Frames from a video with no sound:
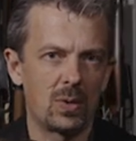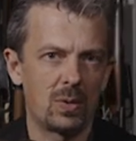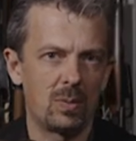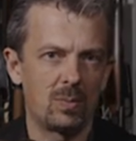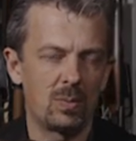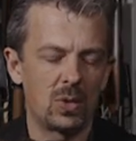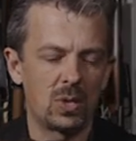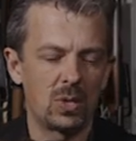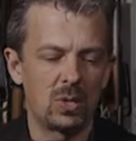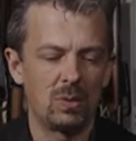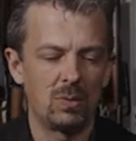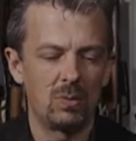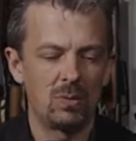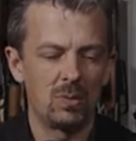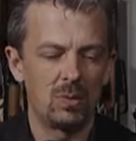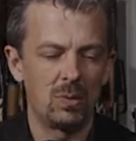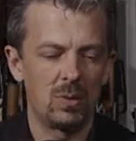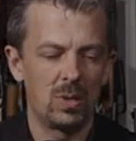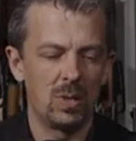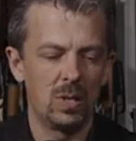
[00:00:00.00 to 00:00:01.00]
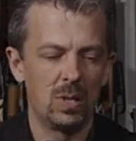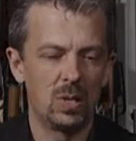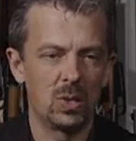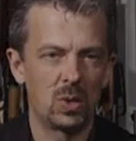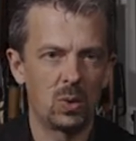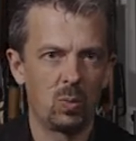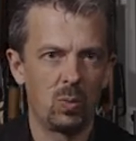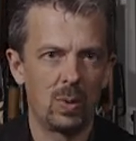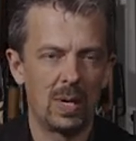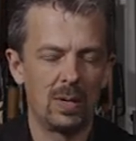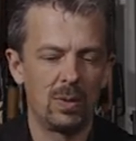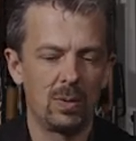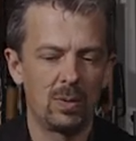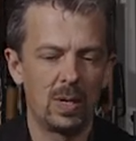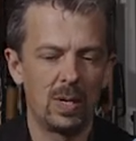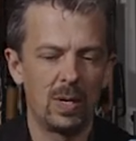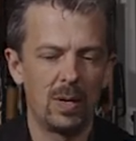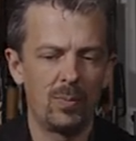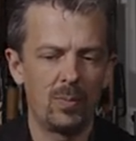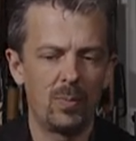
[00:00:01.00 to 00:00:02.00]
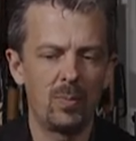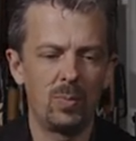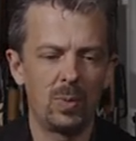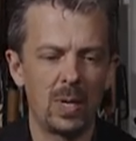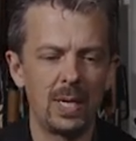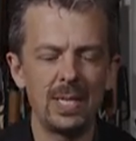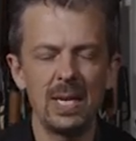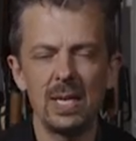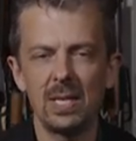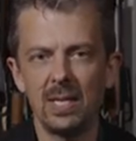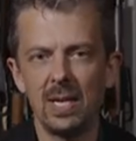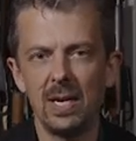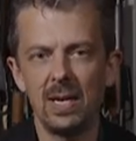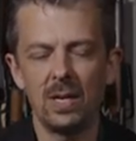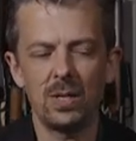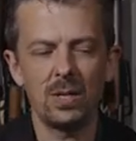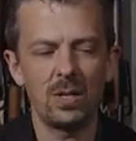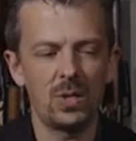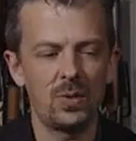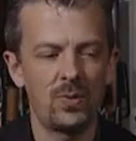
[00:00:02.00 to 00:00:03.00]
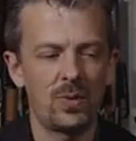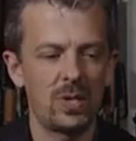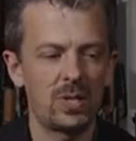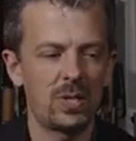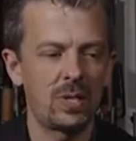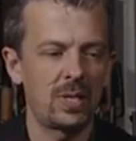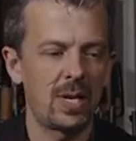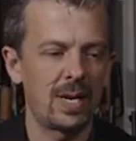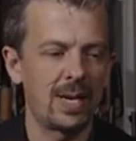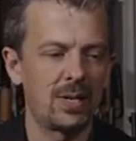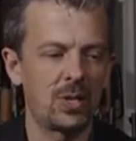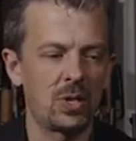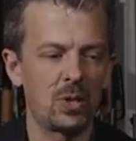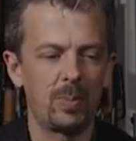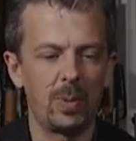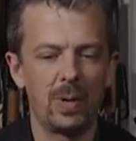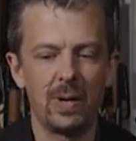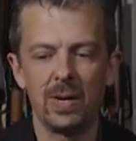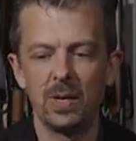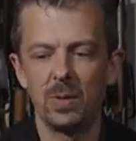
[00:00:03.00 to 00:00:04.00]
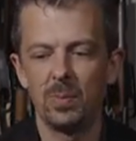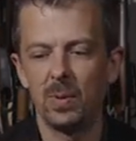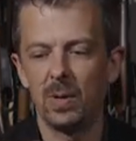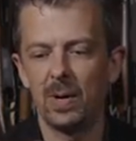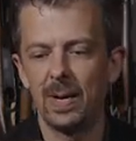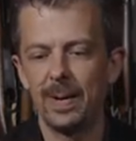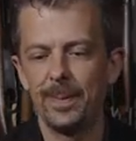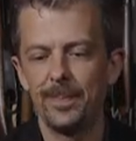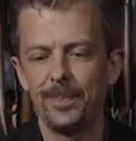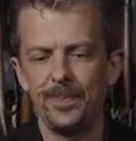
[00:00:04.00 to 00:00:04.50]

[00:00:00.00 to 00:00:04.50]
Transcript: Thompson as well. I dare say, I'd go so far as to say inspired by.